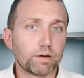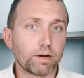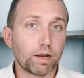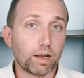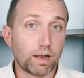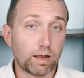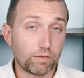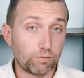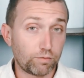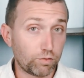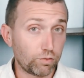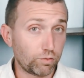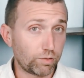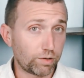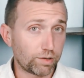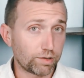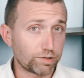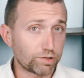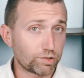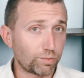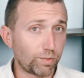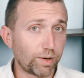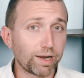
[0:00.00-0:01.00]
if you can
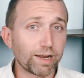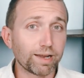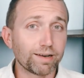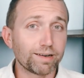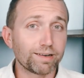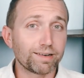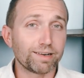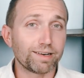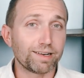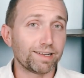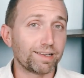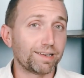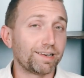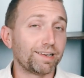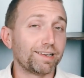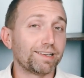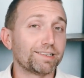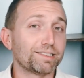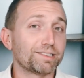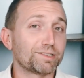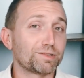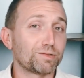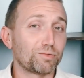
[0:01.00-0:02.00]
swing it, it
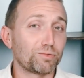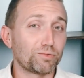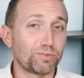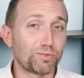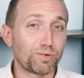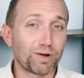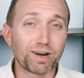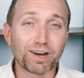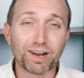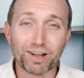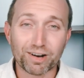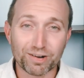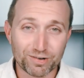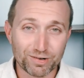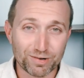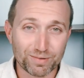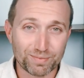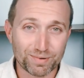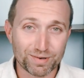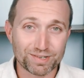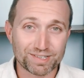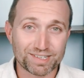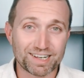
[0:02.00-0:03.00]
is
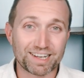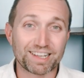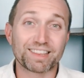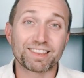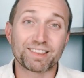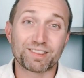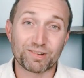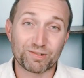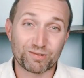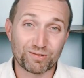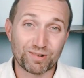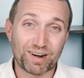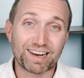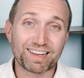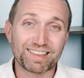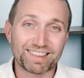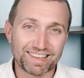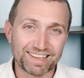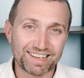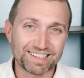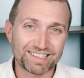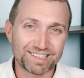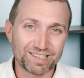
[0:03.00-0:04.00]
100% the right
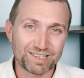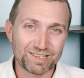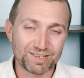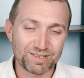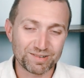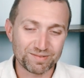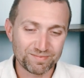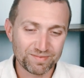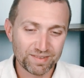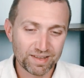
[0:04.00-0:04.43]
thing to do,